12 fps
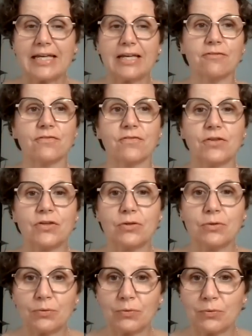If
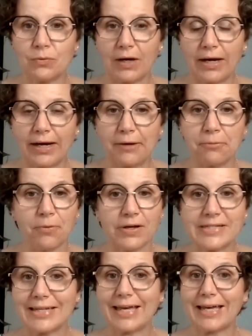you
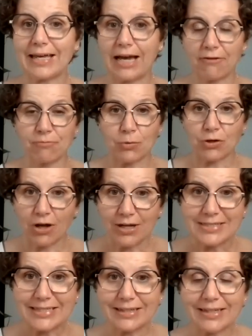want to have more
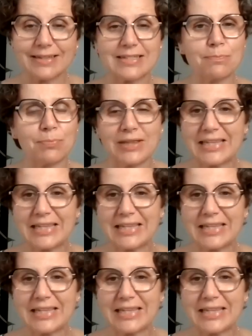content like this,